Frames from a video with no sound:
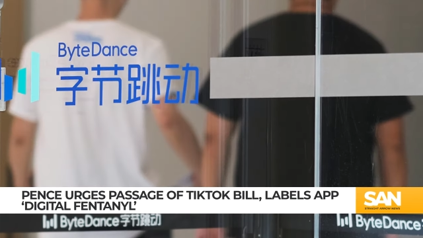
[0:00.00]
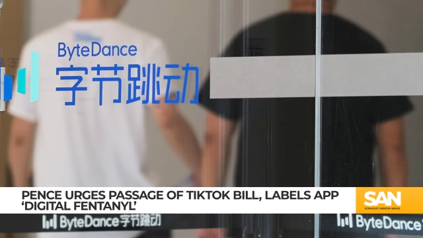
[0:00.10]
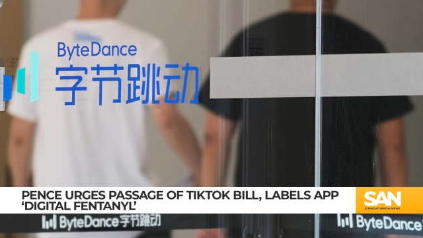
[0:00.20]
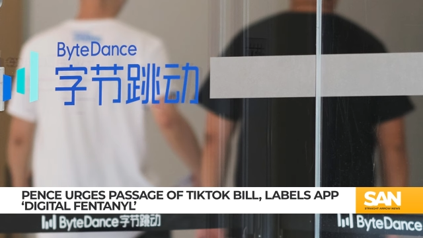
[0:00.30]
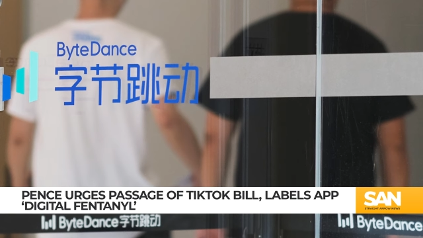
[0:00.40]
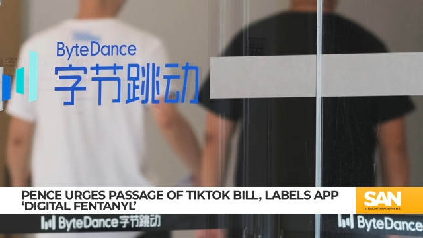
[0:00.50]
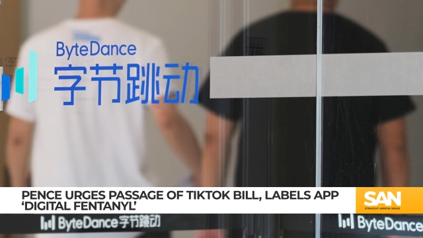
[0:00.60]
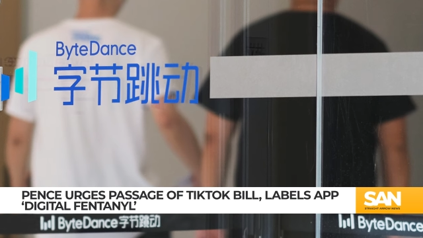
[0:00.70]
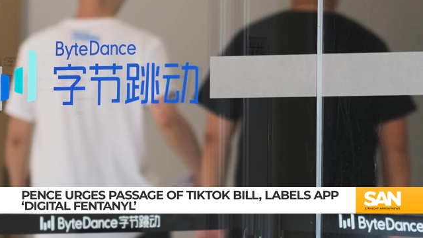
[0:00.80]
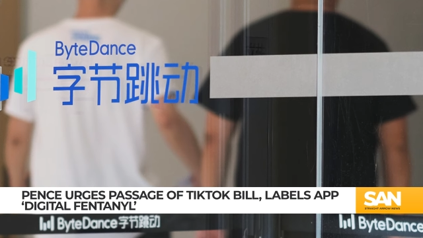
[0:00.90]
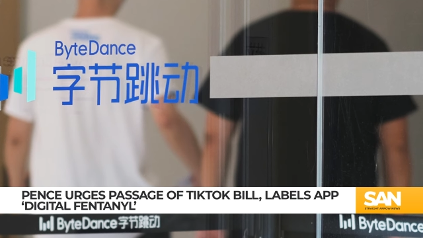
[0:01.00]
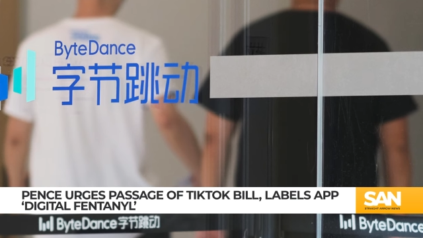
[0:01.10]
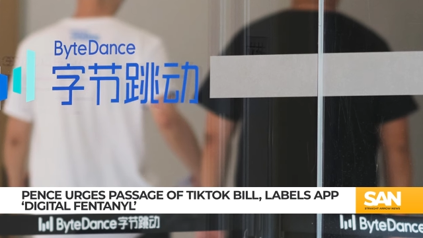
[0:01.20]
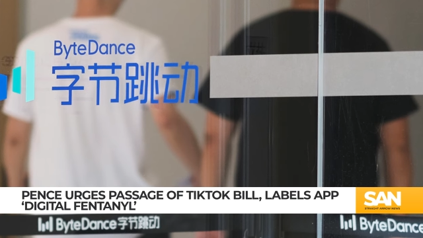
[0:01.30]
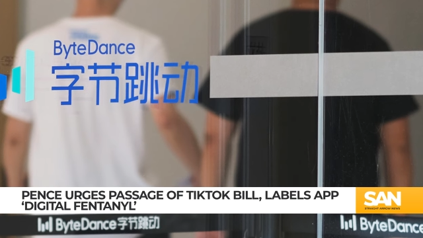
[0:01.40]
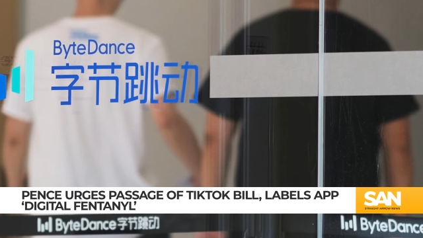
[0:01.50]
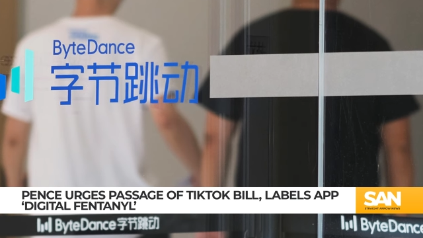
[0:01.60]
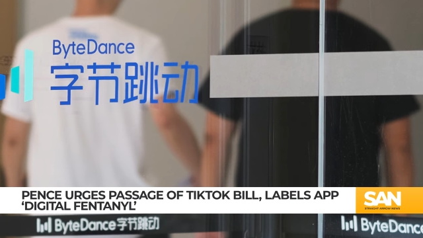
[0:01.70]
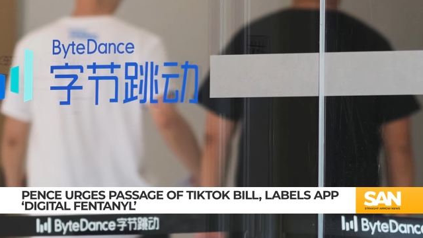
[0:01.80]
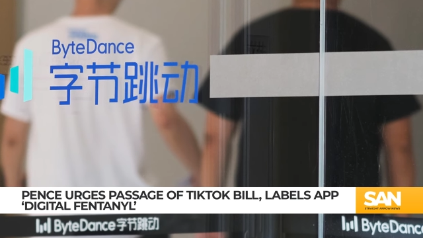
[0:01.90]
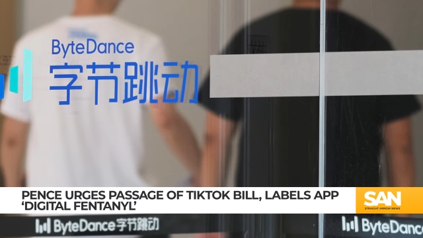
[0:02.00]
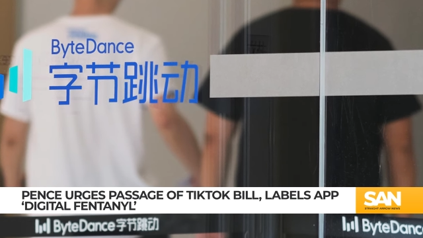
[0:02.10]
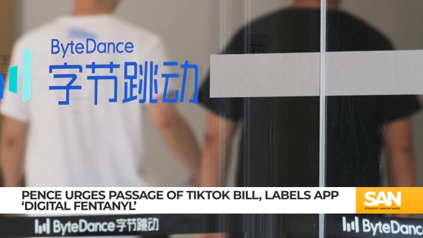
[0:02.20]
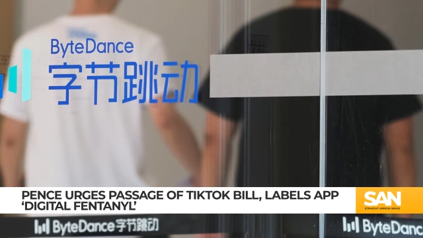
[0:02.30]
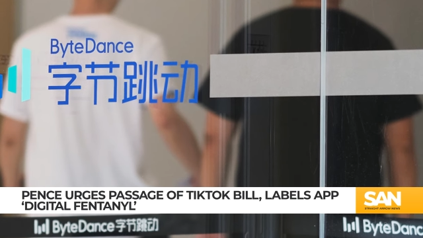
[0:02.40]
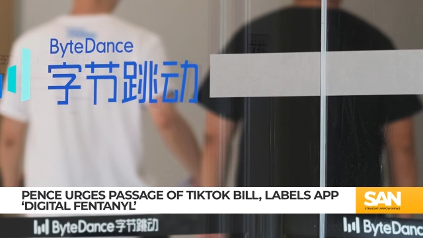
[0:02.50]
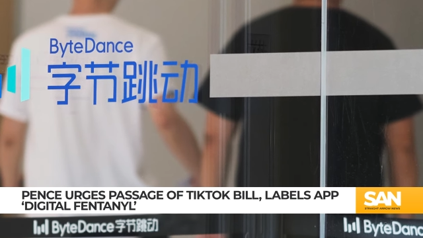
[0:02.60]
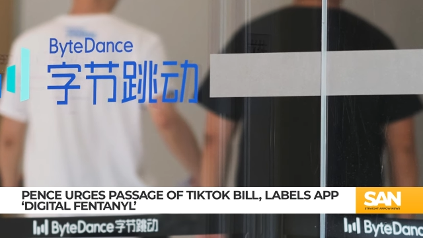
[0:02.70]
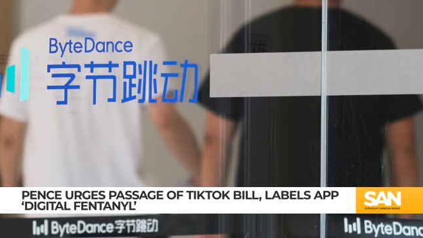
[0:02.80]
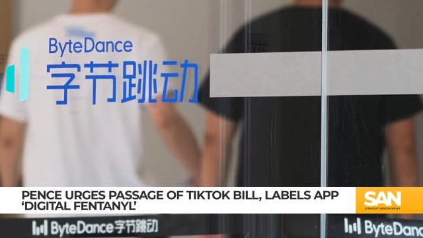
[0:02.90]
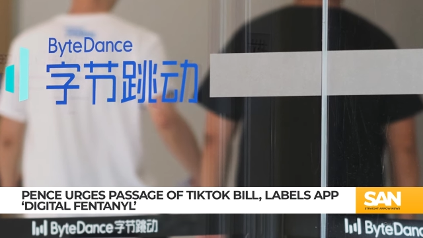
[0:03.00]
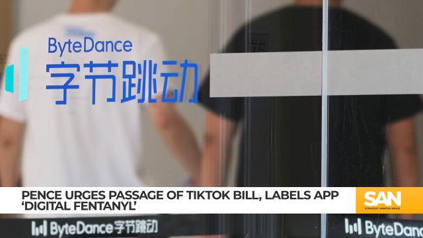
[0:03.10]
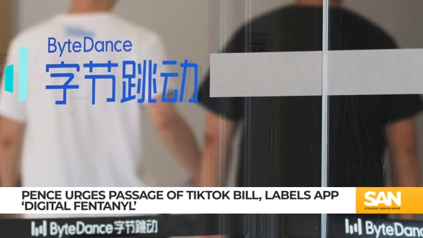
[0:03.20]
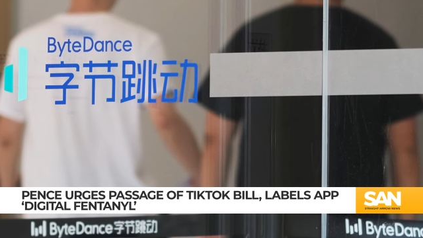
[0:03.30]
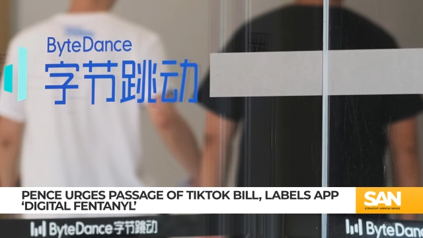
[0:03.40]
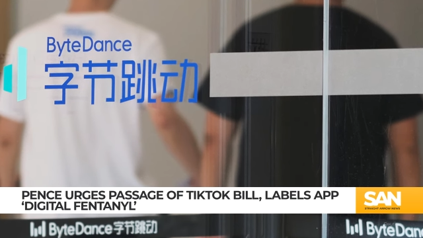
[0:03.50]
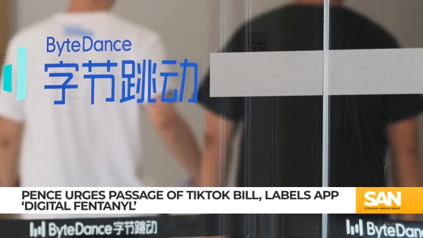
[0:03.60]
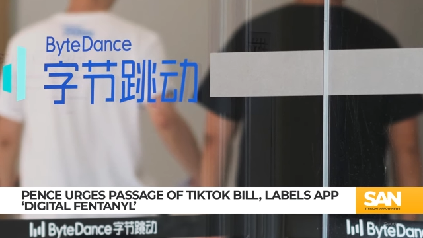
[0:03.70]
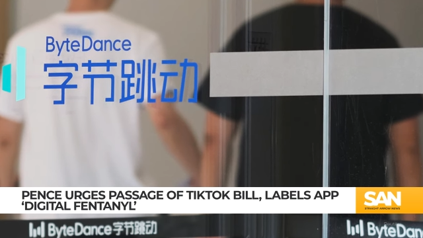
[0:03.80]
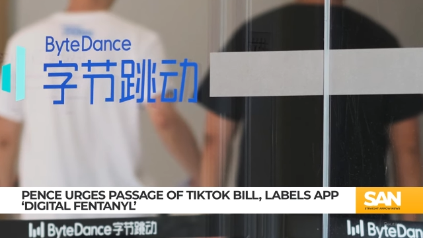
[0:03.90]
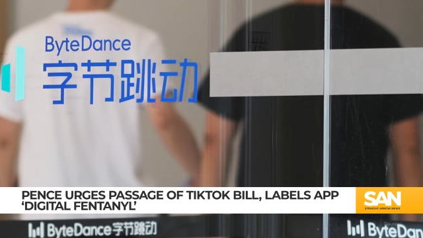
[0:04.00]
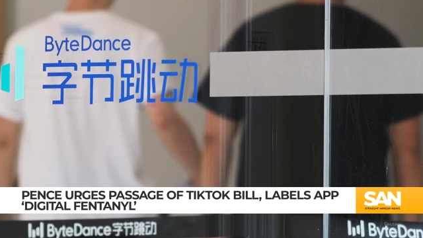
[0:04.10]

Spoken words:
[unreadable: no face in view]